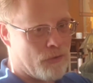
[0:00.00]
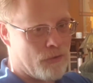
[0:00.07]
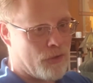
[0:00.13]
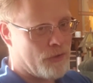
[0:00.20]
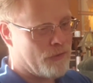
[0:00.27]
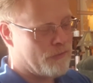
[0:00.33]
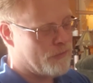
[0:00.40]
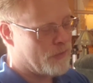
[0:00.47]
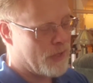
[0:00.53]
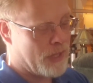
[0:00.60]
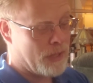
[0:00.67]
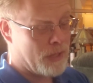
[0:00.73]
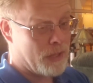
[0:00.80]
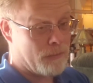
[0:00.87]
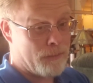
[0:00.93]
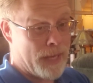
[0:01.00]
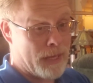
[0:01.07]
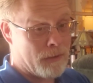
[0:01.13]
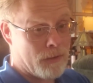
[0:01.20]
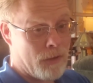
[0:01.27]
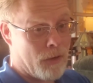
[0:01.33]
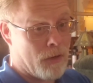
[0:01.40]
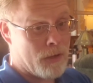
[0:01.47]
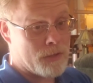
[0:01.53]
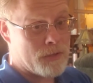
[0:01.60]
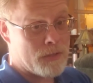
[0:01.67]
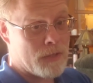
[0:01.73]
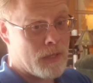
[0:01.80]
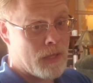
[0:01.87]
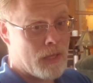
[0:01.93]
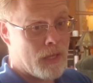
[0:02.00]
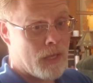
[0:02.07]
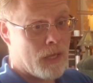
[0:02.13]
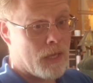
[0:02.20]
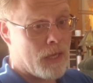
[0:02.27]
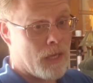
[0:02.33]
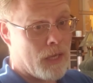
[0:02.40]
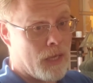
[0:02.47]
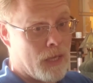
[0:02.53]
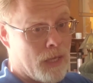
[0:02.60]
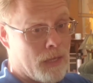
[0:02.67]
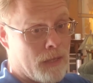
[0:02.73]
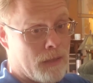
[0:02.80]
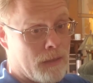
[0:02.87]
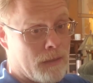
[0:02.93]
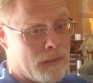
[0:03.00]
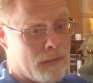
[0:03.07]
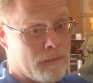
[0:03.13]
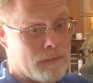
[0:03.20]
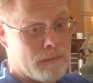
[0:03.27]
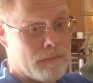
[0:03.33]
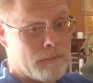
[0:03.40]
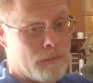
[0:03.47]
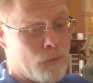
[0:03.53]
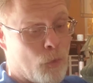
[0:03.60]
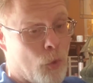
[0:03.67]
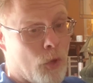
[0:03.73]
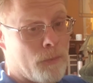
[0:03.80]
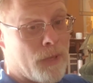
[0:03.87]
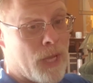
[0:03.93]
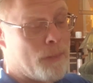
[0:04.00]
groove uh, battle cards uh, warmed